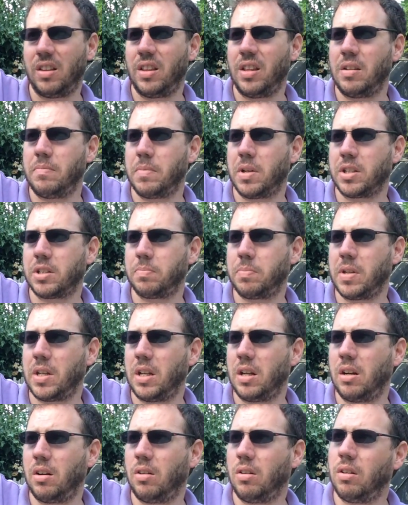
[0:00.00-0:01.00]
There must be
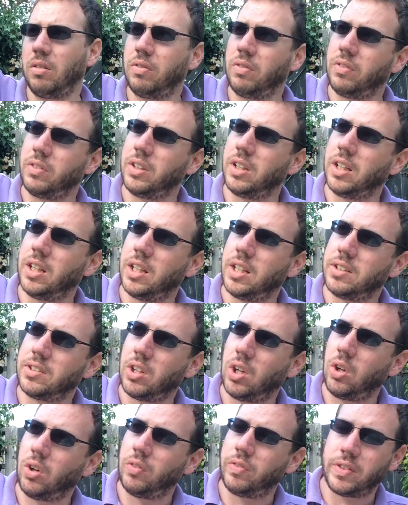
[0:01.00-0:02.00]
a lot of, yeah, there's
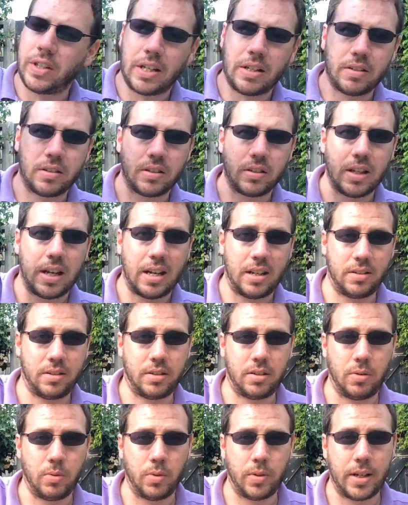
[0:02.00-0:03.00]
a lot of yeast that
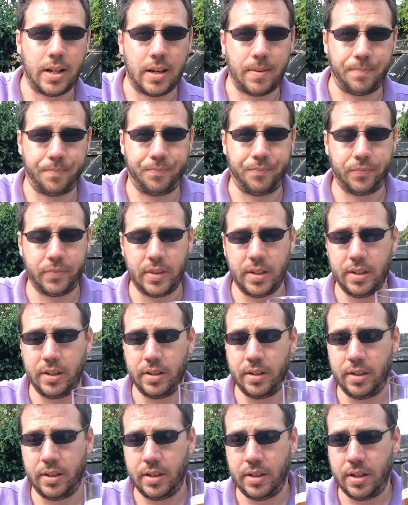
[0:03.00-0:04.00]
still in that,
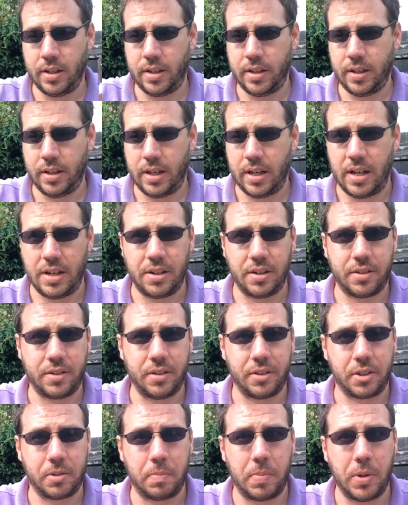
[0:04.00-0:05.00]
hence
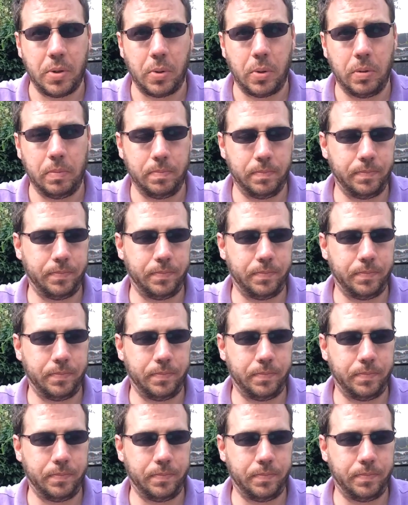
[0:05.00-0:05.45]
the spill.